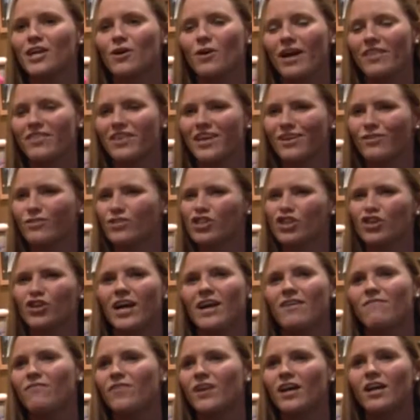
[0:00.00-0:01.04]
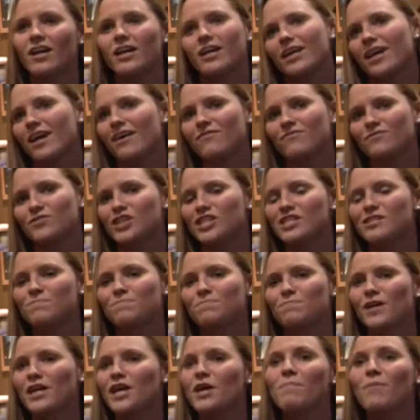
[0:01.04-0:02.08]
I think it was a great feeling of just
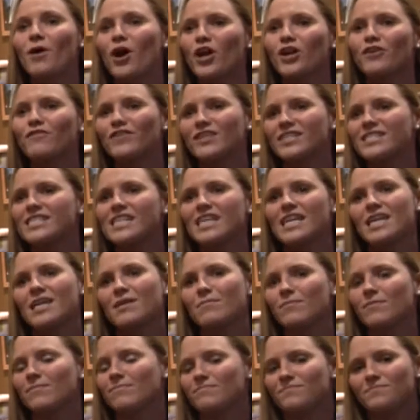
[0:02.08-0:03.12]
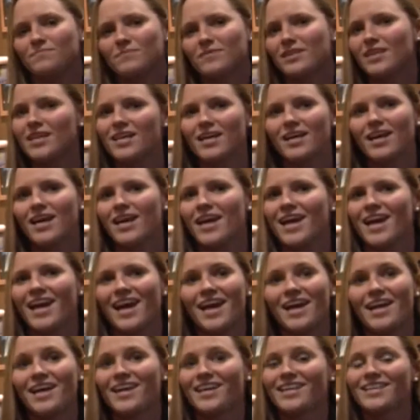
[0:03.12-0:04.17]
being a part of a team
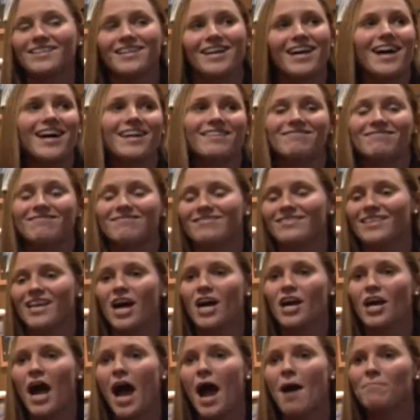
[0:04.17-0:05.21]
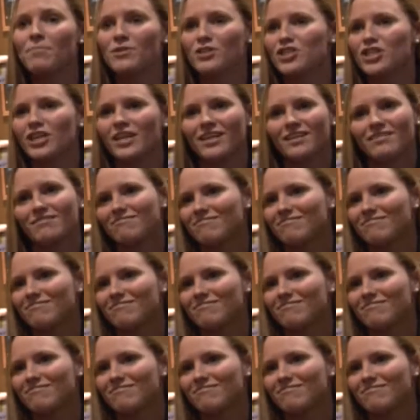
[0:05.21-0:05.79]
and uh, accomplishing